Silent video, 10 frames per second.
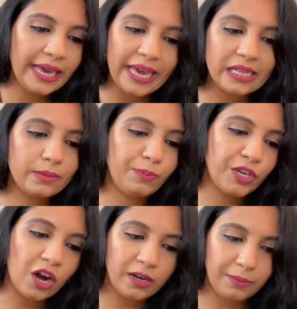It's
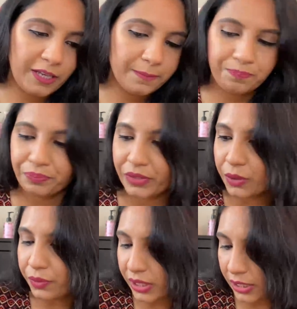beyond me,
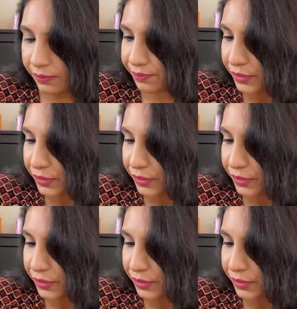really.